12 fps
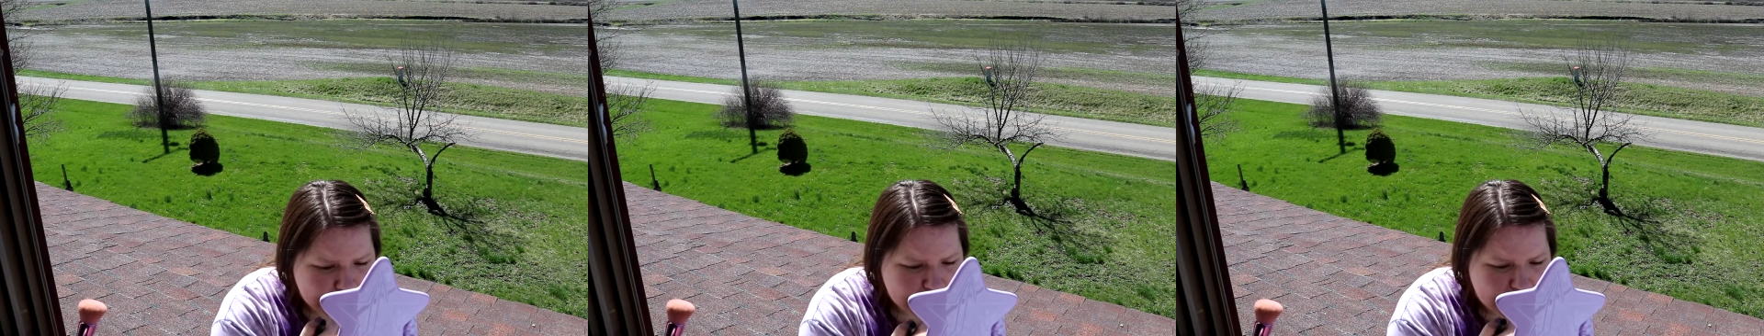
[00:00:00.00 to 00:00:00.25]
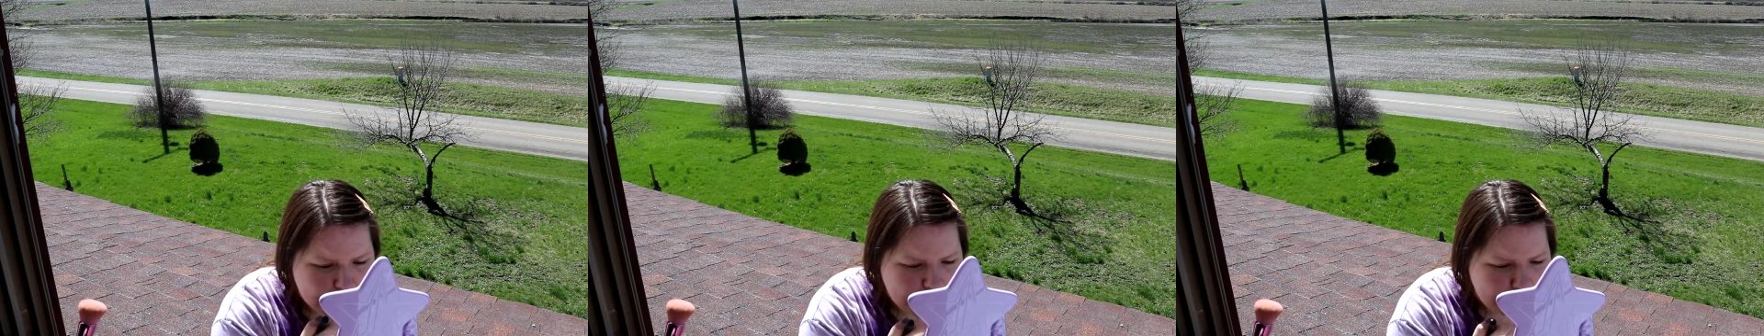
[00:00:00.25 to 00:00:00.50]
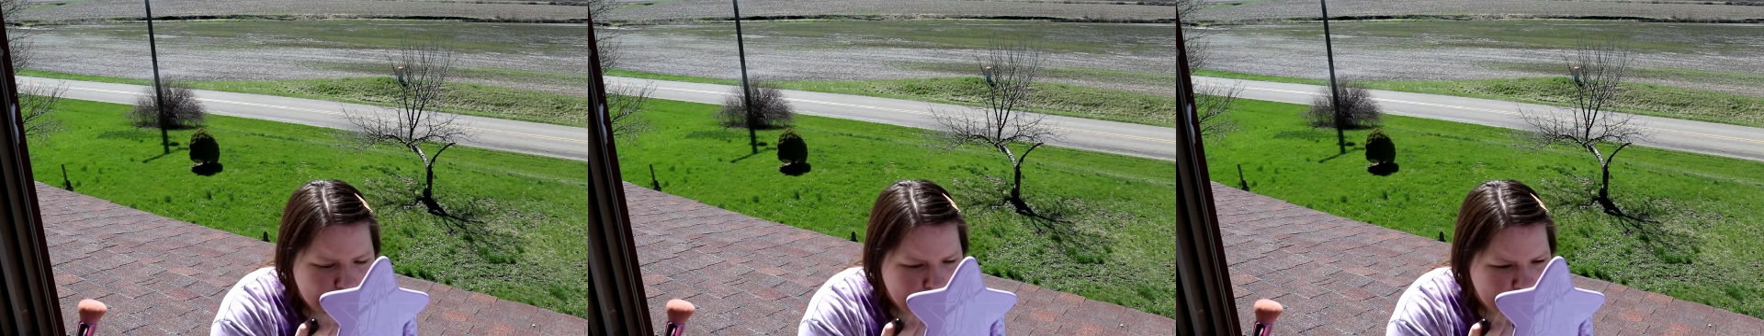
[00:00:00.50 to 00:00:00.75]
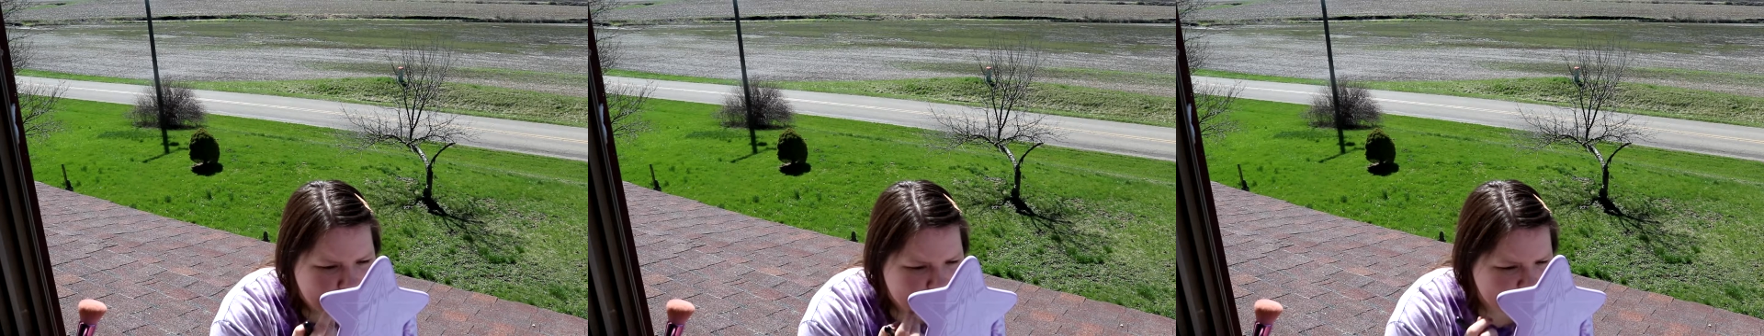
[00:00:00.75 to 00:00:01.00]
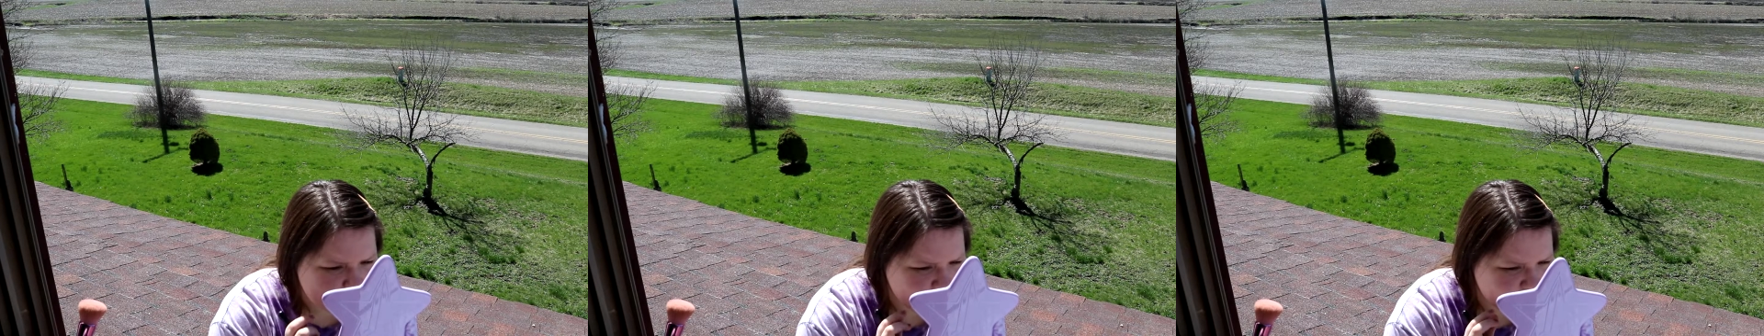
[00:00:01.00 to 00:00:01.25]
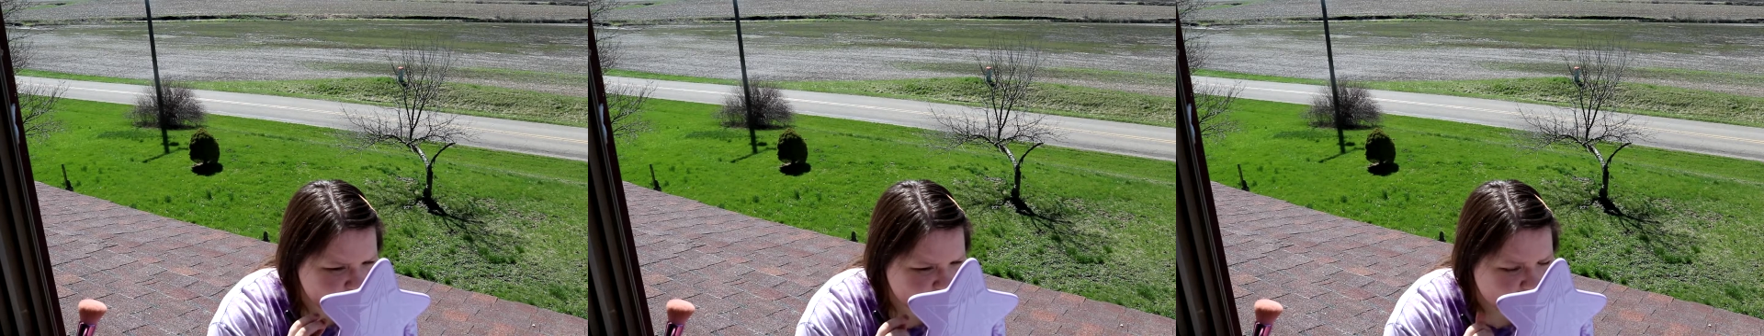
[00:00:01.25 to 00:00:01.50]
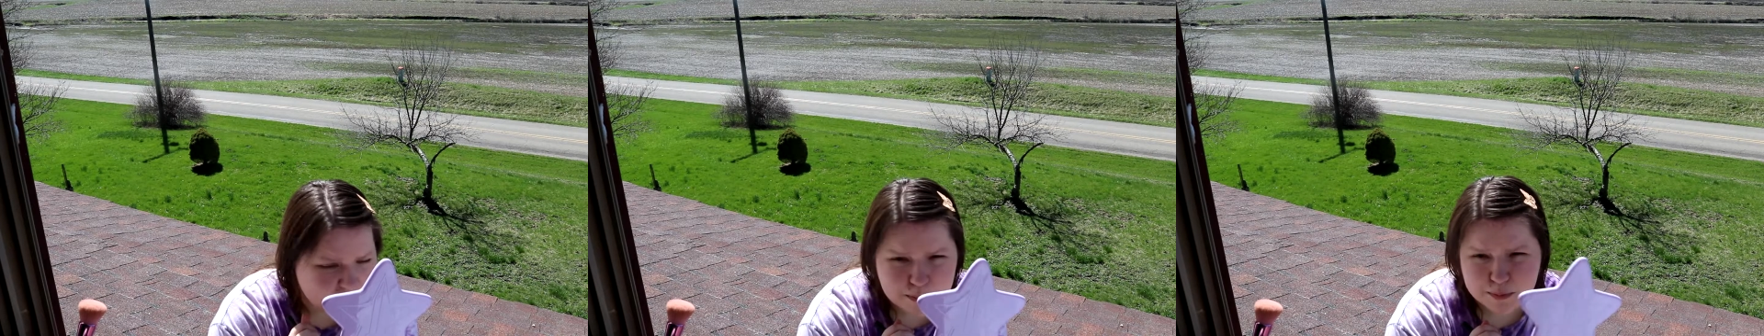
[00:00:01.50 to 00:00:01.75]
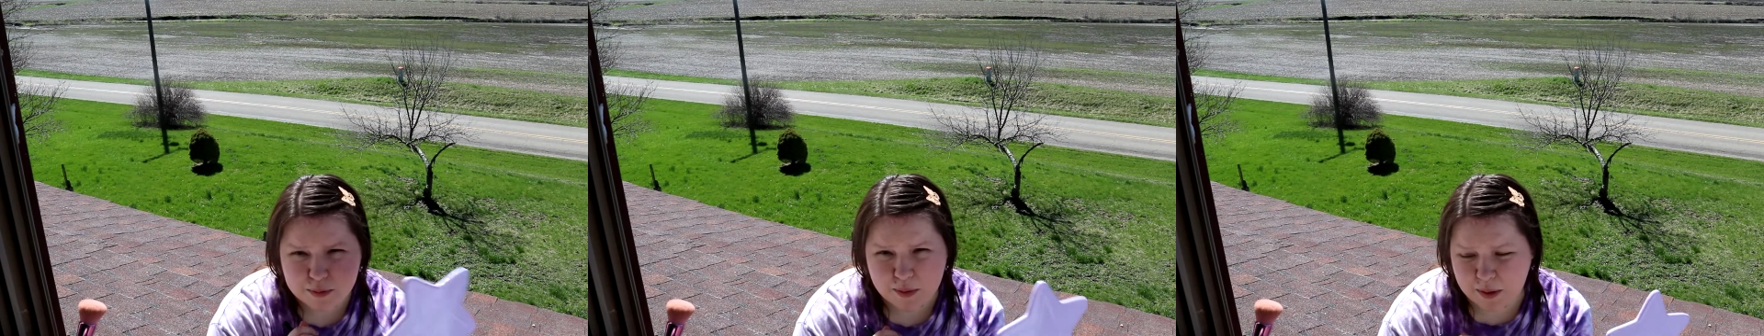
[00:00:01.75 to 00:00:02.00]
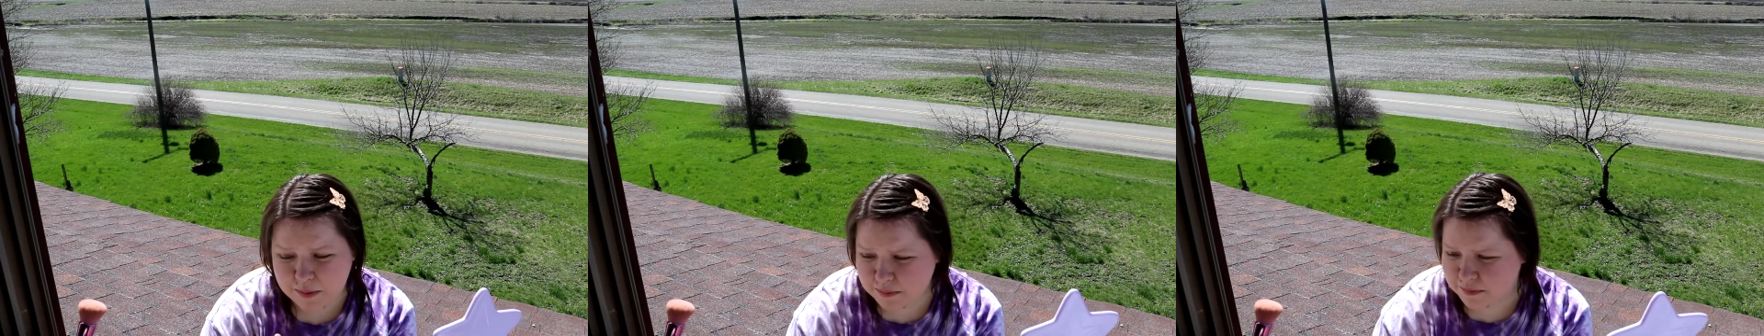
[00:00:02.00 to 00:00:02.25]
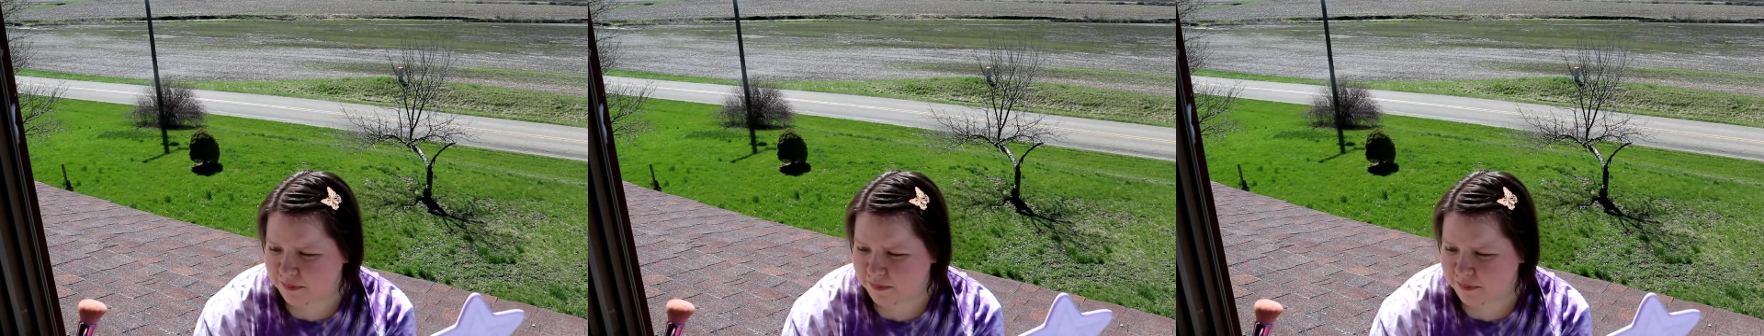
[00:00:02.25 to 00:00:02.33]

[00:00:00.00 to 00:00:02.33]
so I could be wrong.